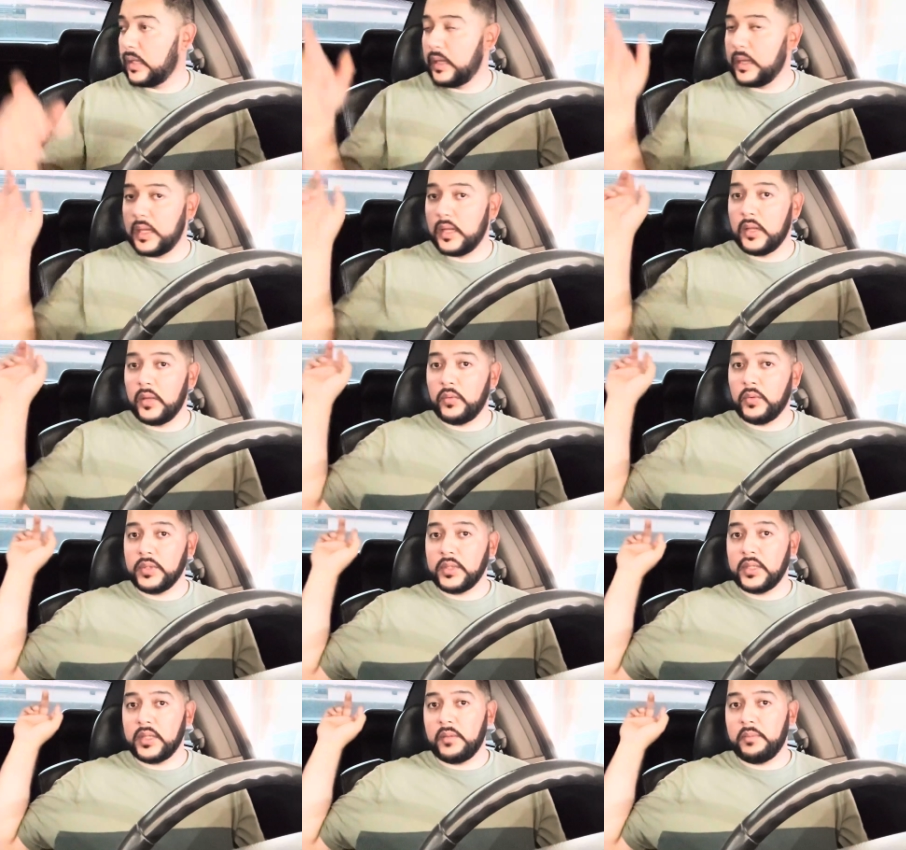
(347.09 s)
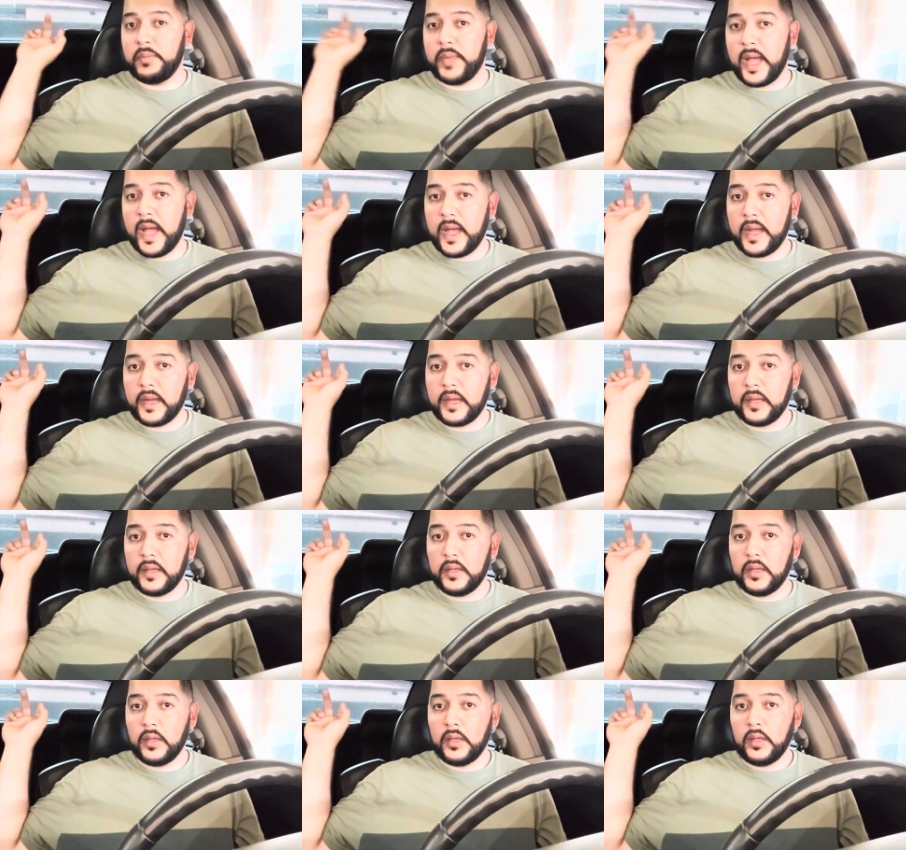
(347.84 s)
and then the ones in the back
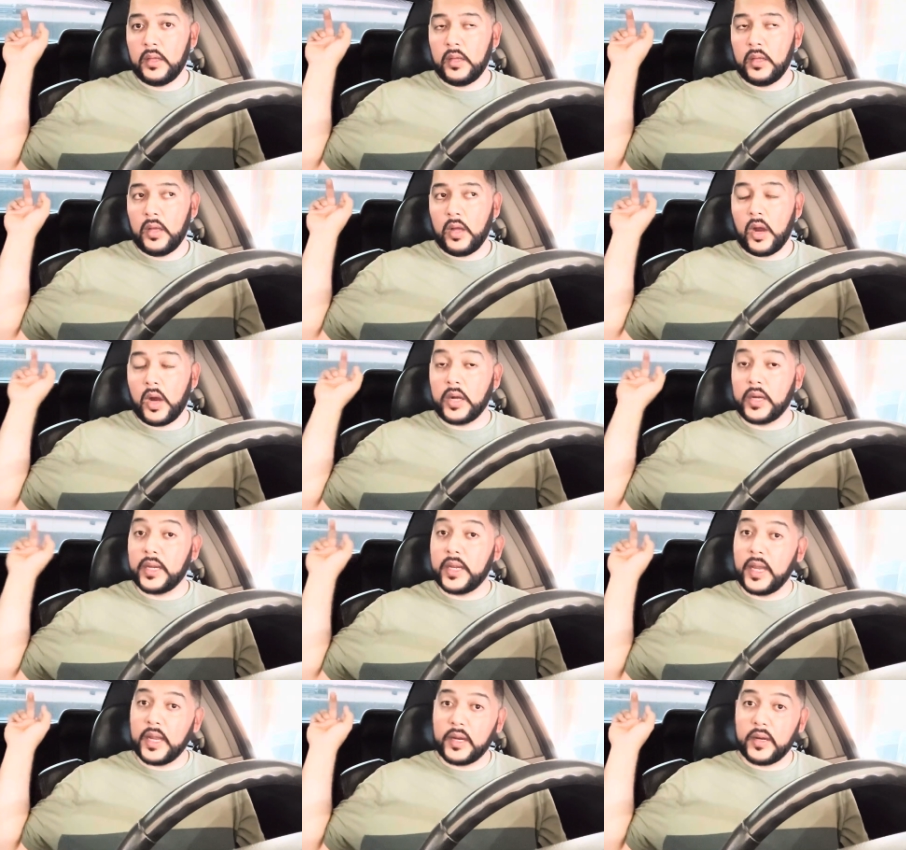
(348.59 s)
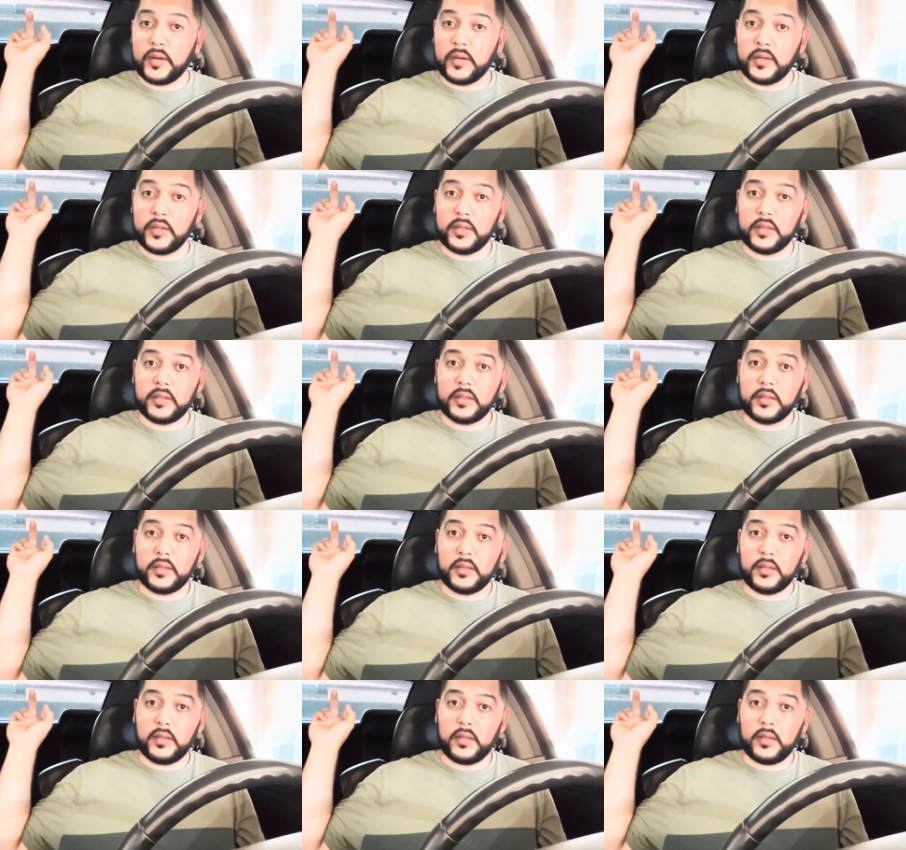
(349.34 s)
are kickers,